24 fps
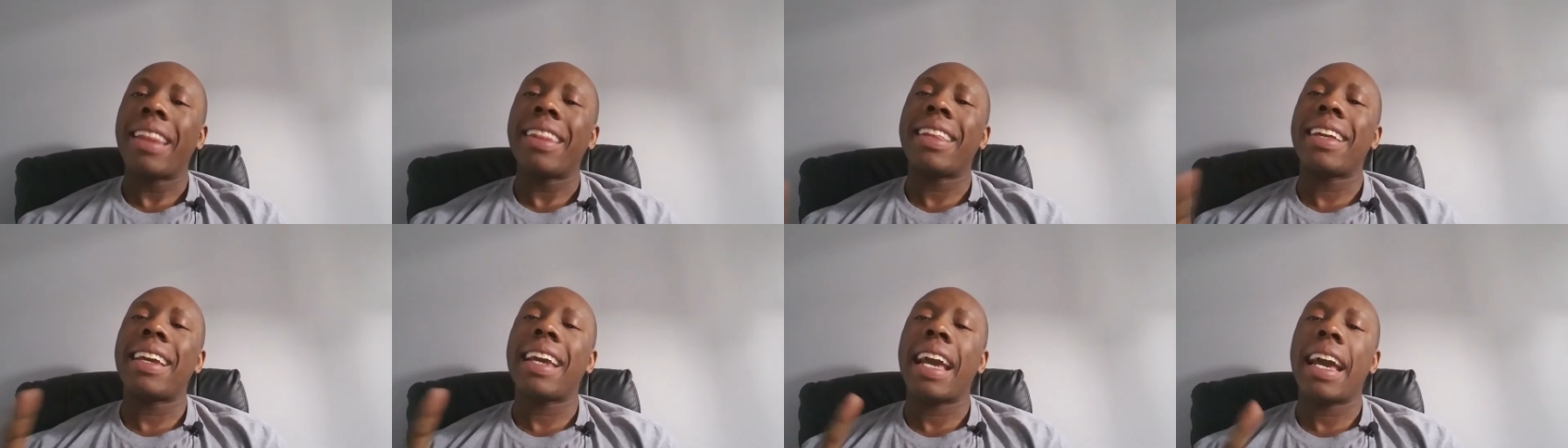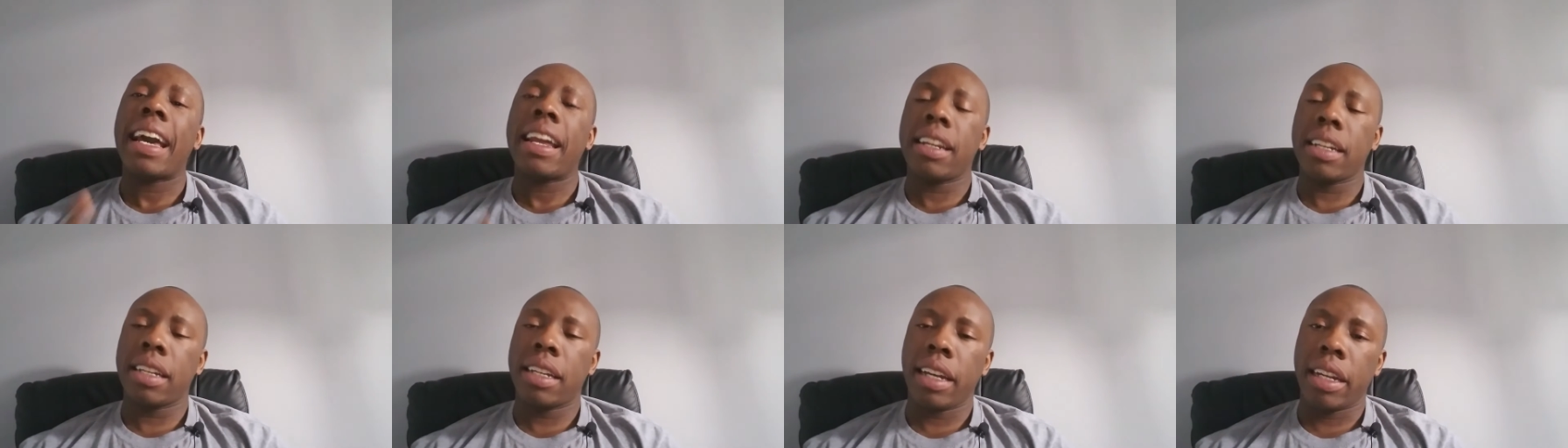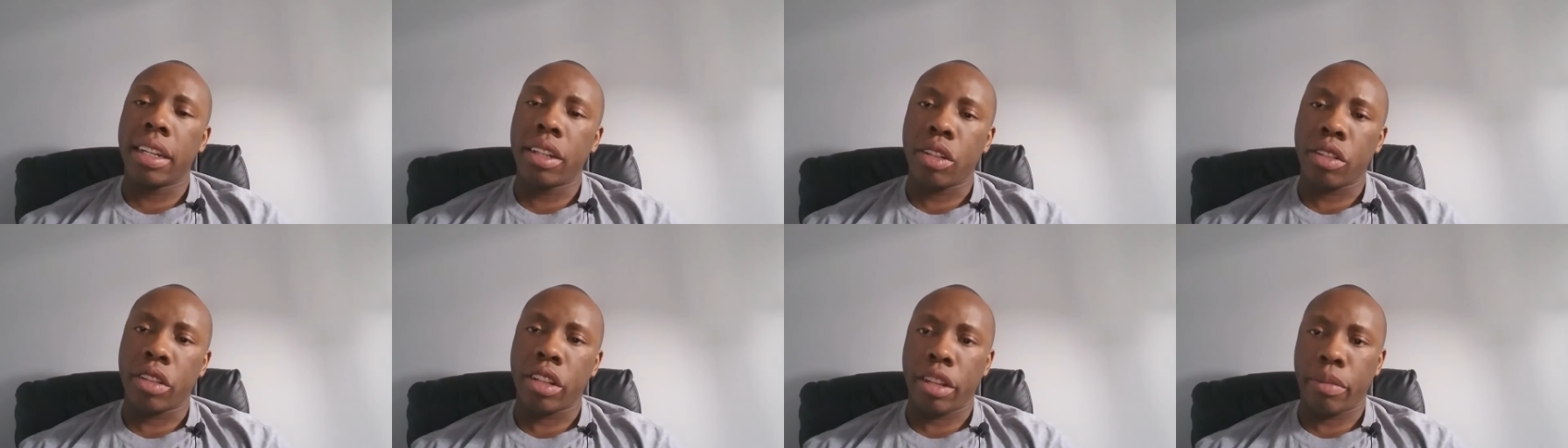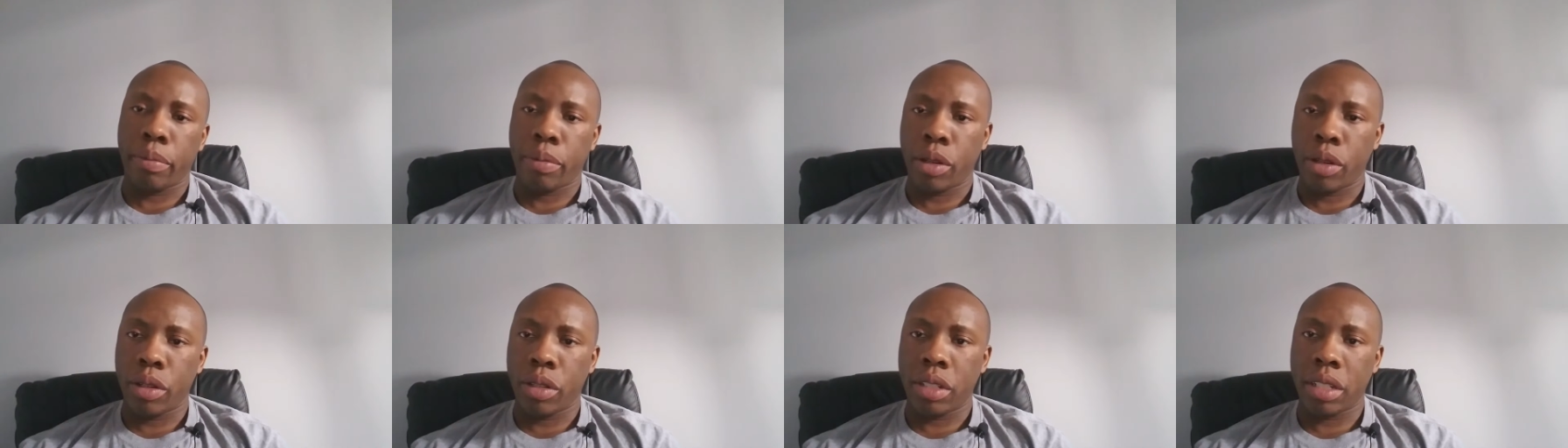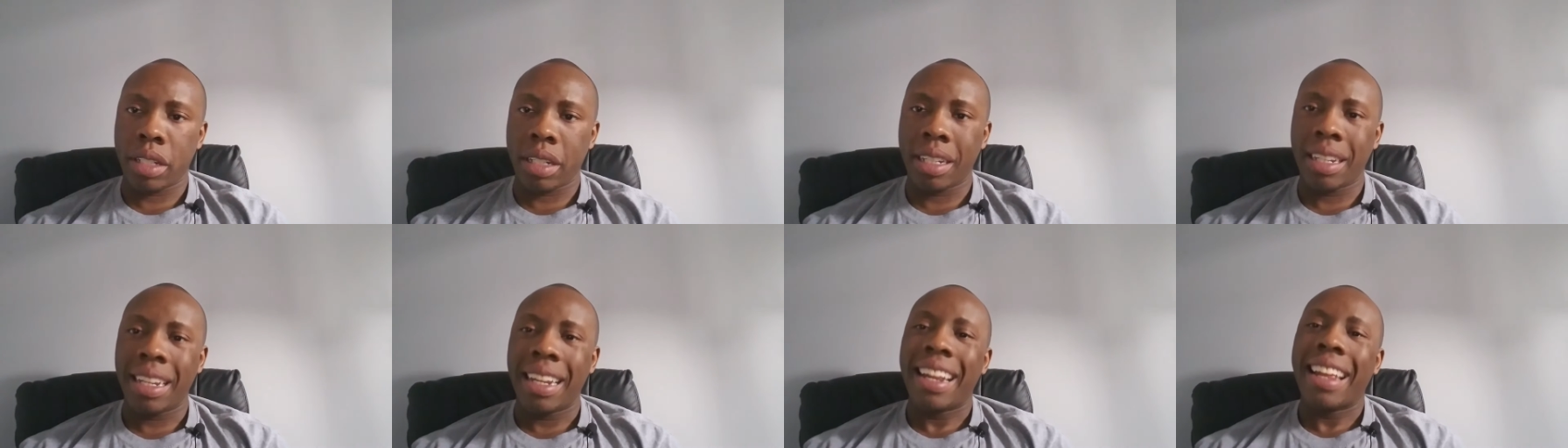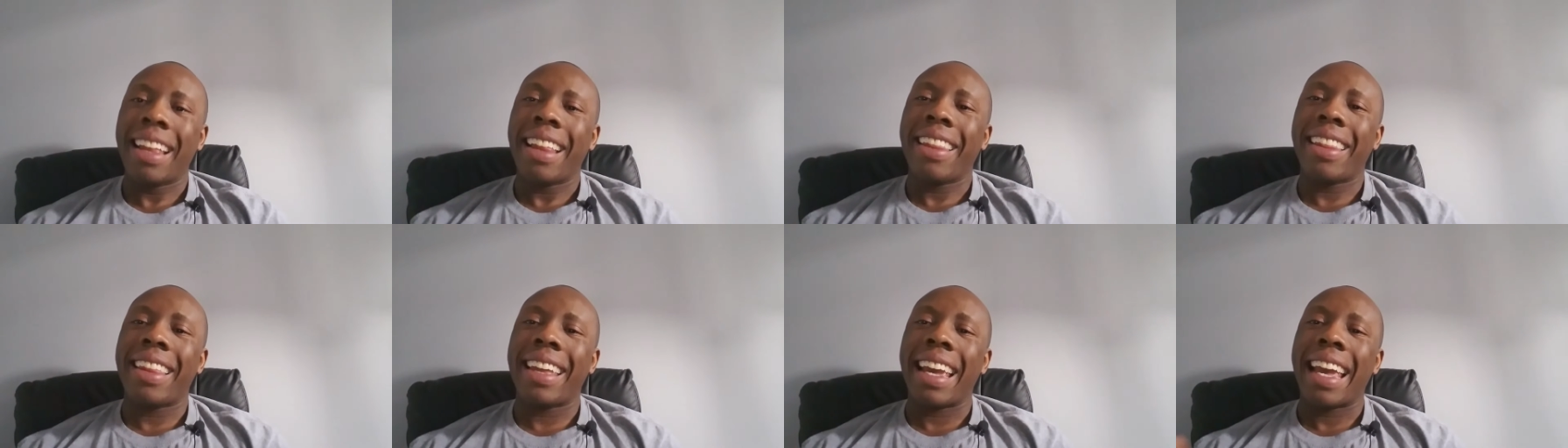they had a gun on their person,
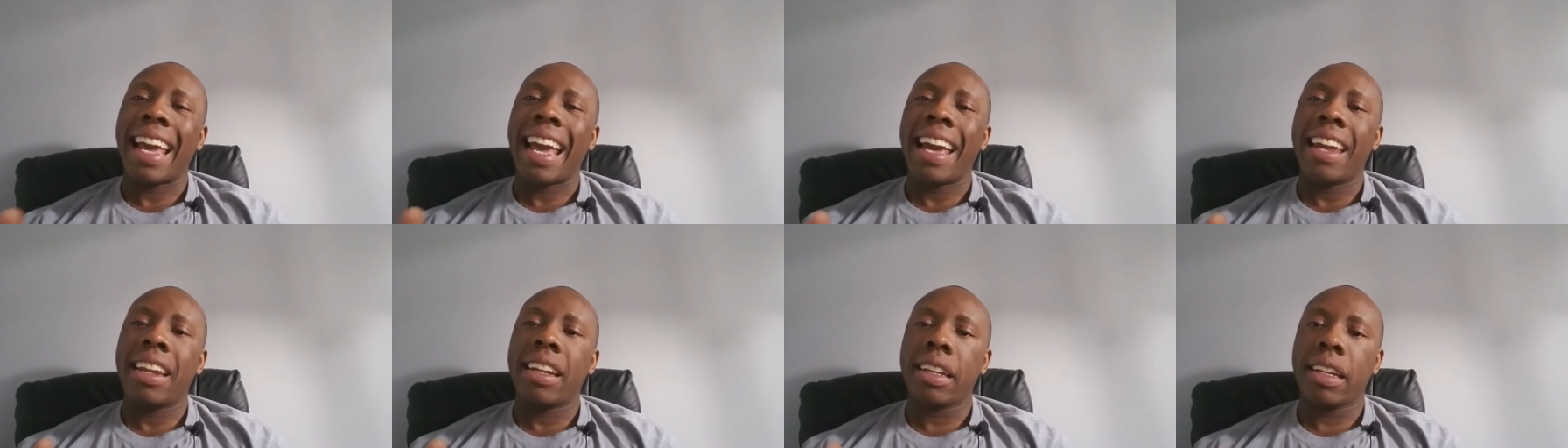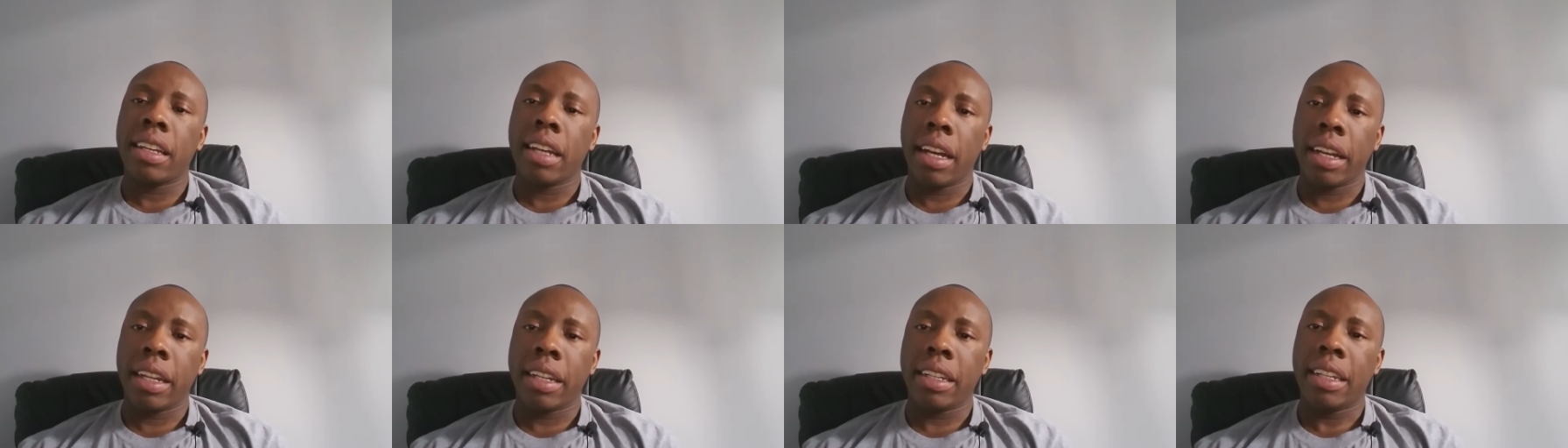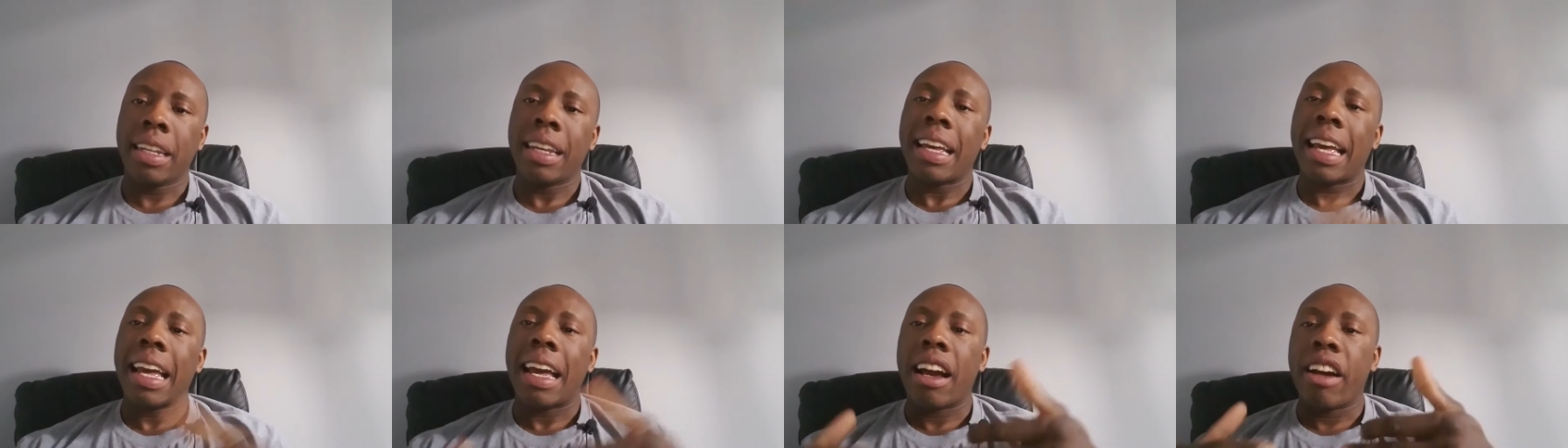they had a gun